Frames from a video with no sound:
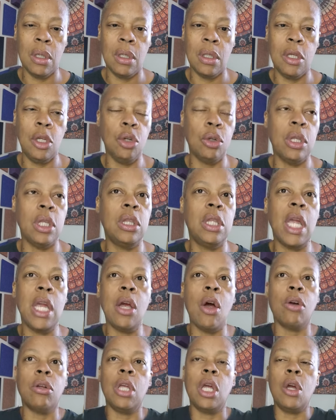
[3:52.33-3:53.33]
You know, that they
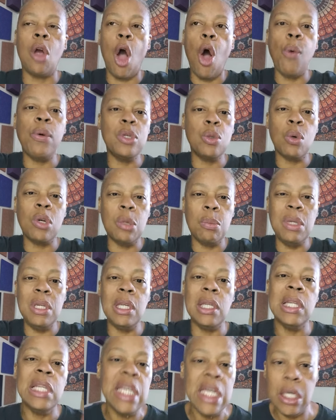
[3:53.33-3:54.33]
are, they always want to be
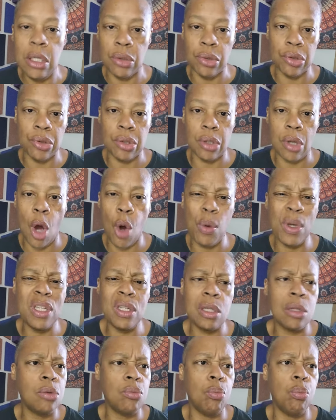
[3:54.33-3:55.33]
the leaders,
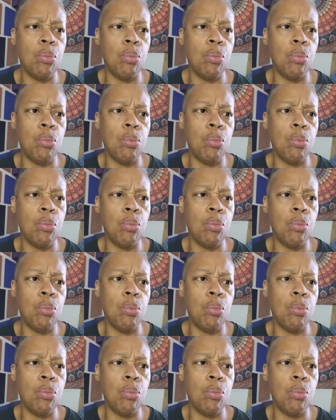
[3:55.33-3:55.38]
always